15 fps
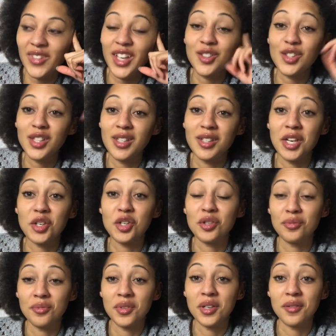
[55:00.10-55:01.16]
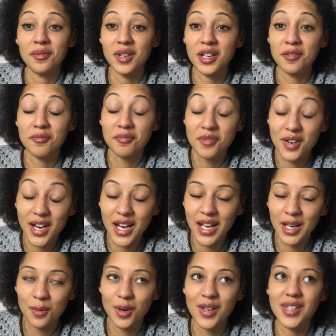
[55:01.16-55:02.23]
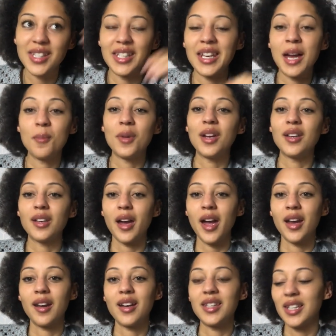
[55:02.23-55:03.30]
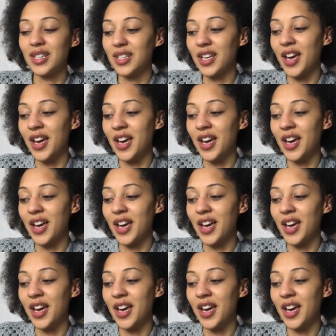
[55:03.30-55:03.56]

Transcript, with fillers: She said she really, really, really wants Enamoured, and I said to